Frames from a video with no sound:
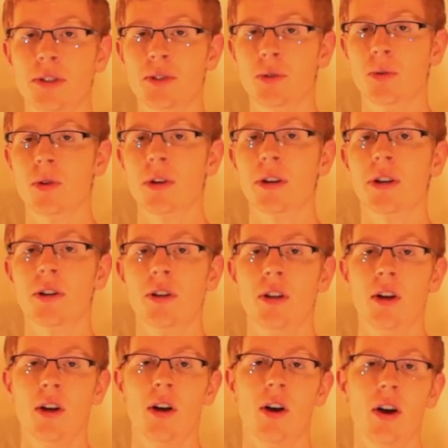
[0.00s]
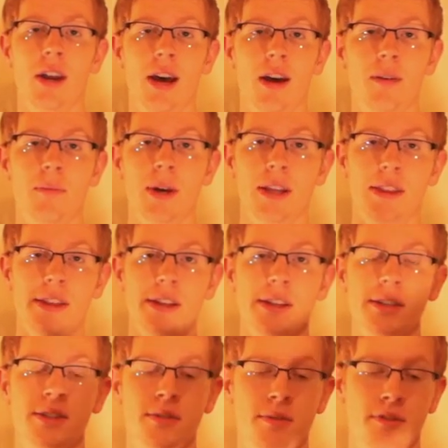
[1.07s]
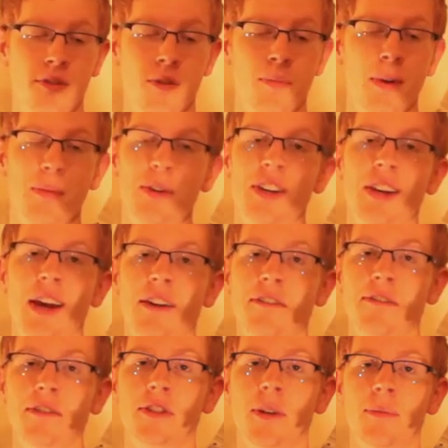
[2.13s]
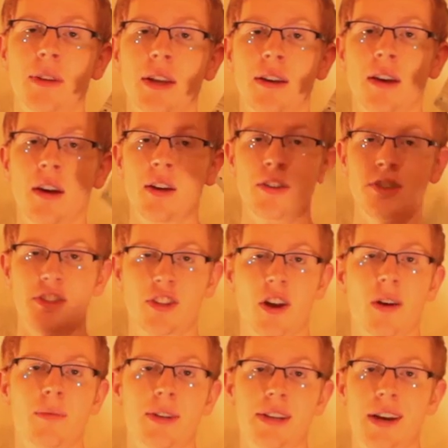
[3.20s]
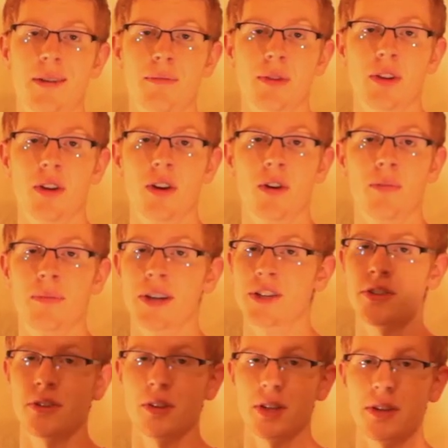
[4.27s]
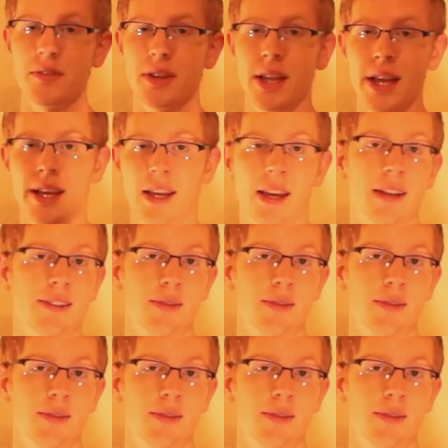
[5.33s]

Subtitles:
tutorial on how to make these for maybe a knife or something, just comment down below. Make sure to leave a like and